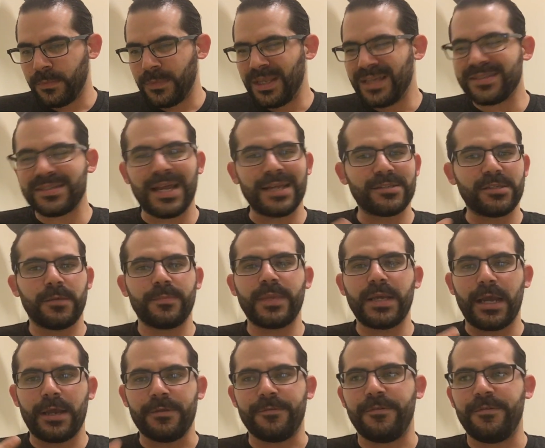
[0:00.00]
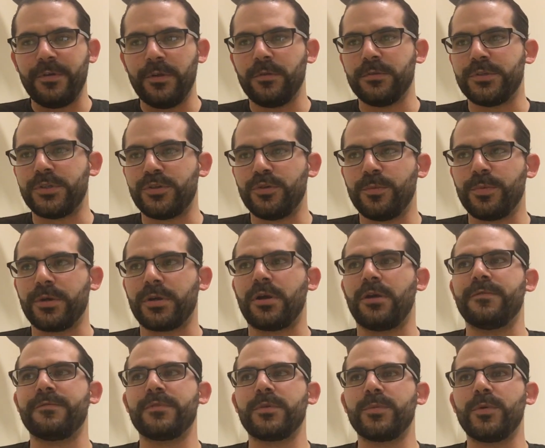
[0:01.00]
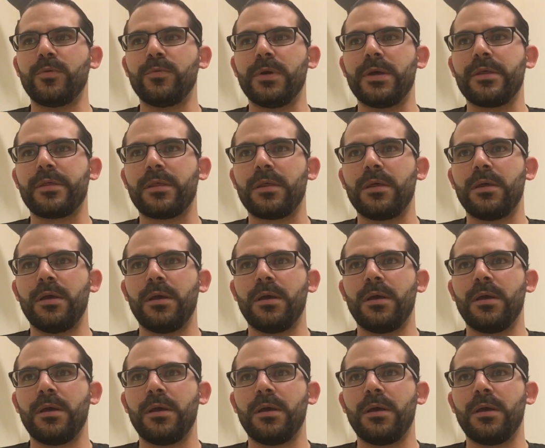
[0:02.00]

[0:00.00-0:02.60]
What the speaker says: It's not something I feel super comfortable with,